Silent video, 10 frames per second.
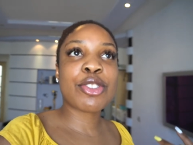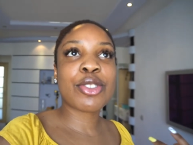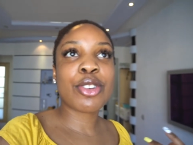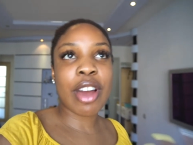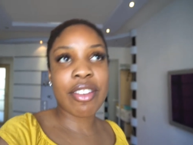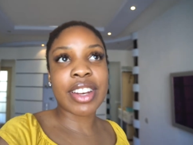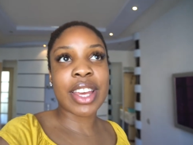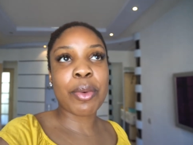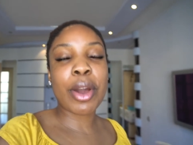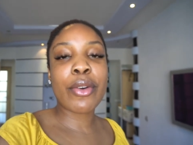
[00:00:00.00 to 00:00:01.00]

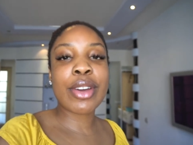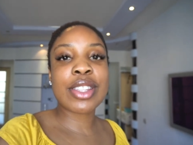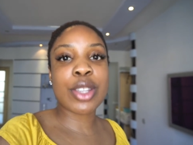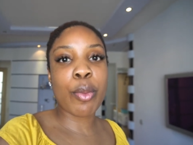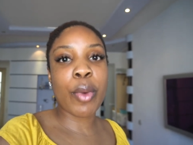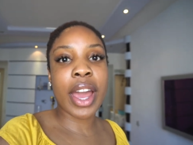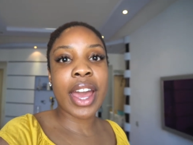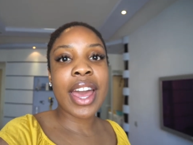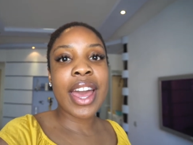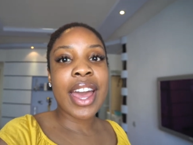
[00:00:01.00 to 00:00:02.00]
traveling. We're going
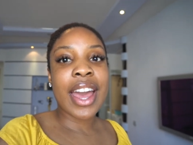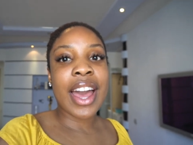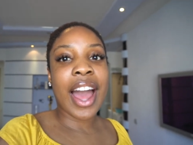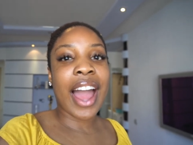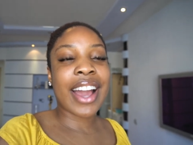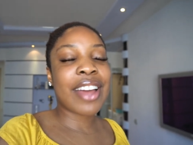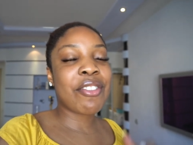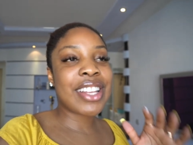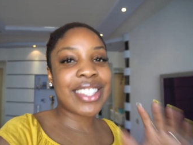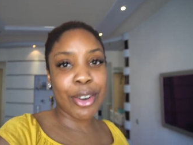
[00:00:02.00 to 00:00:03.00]
somewhere. I can't
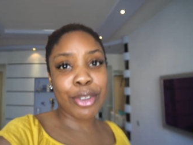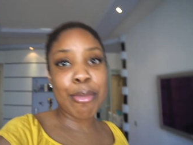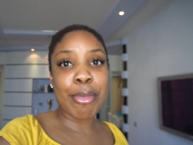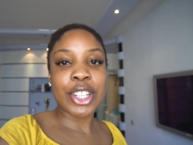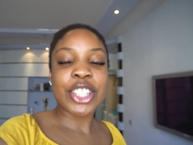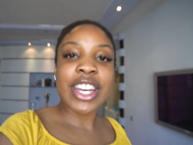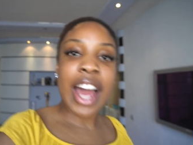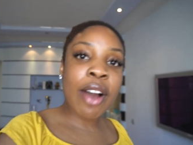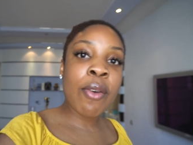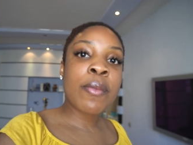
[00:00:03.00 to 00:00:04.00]
really tell you much
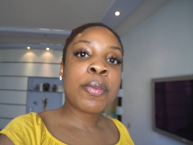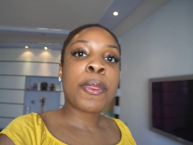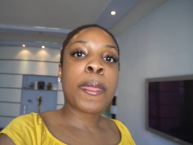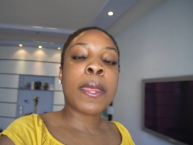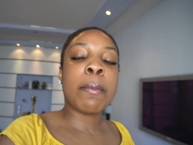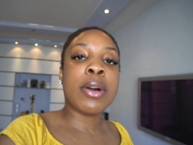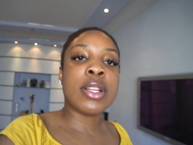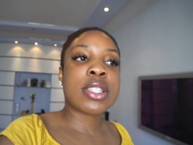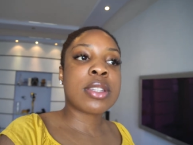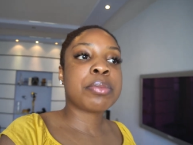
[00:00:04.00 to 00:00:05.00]
now,
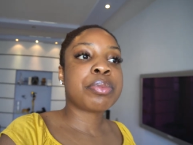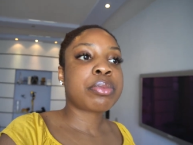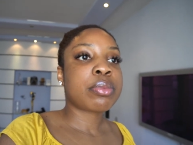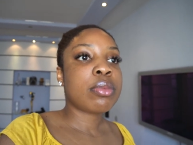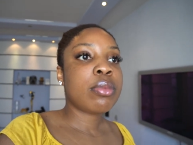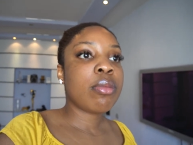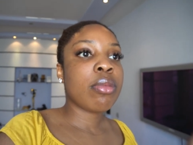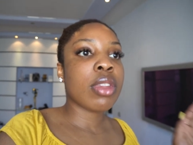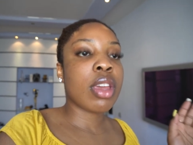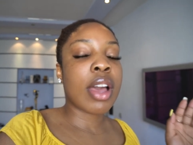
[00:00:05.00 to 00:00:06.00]
but
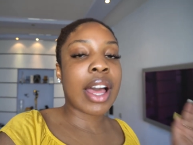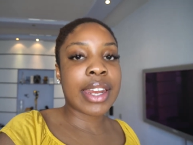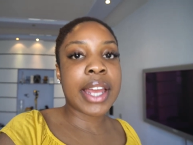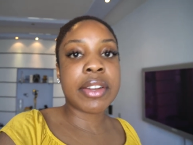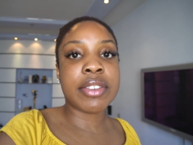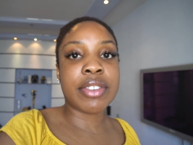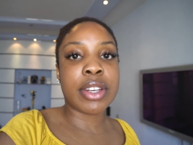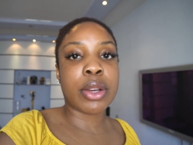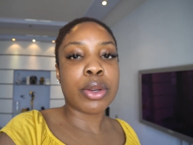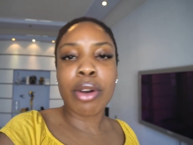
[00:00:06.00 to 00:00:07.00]
at the end of the
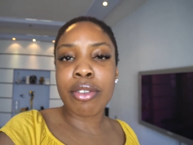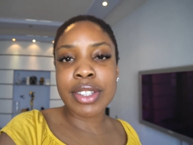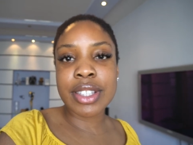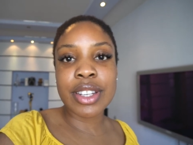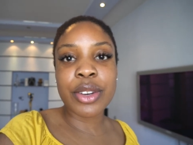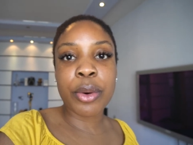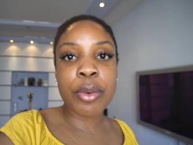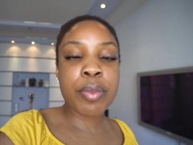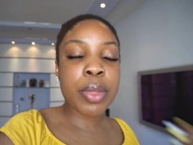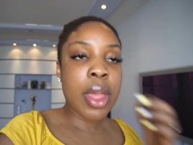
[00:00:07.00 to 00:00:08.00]
video, you obviously
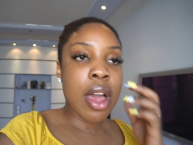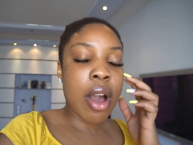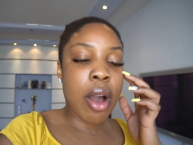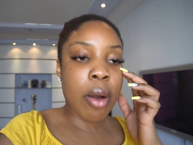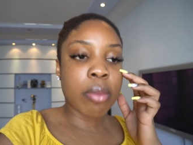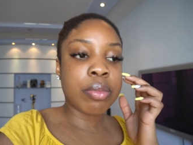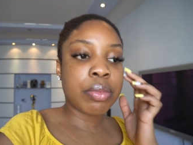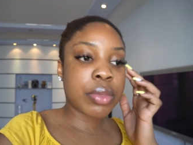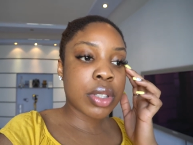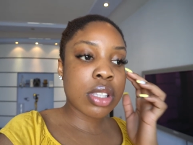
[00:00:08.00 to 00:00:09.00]
know
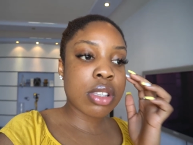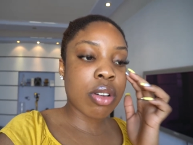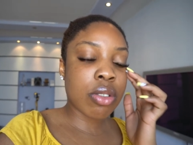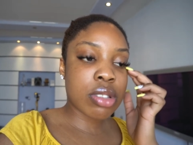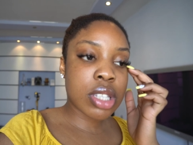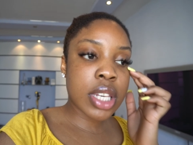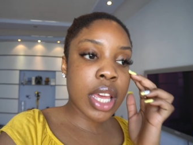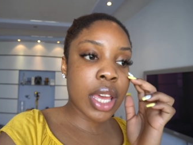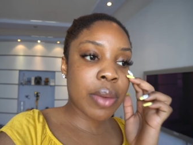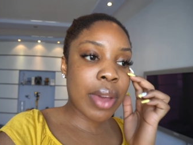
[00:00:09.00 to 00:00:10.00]
um so
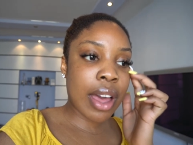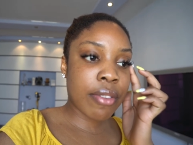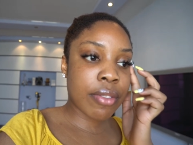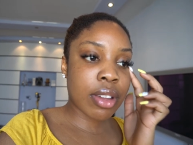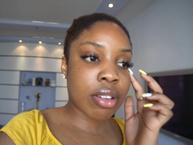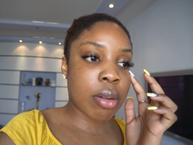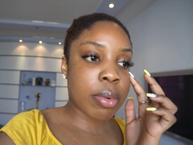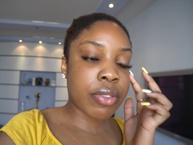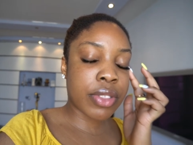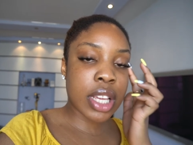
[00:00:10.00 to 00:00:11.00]
today we have a
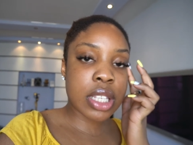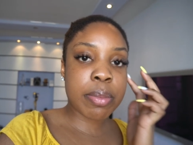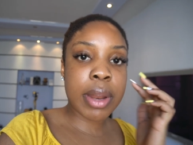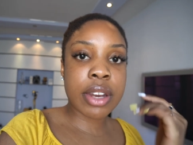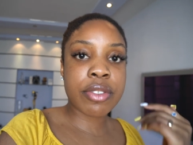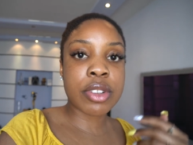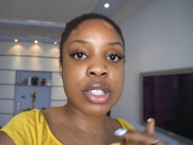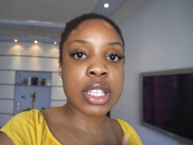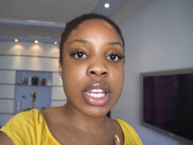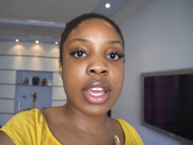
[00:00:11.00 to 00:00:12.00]
couple of things planned for
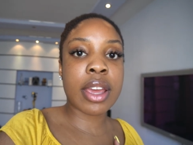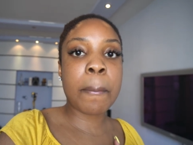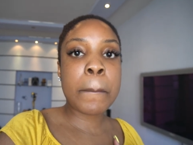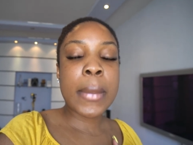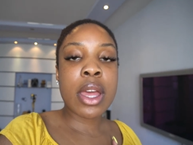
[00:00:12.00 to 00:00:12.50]
today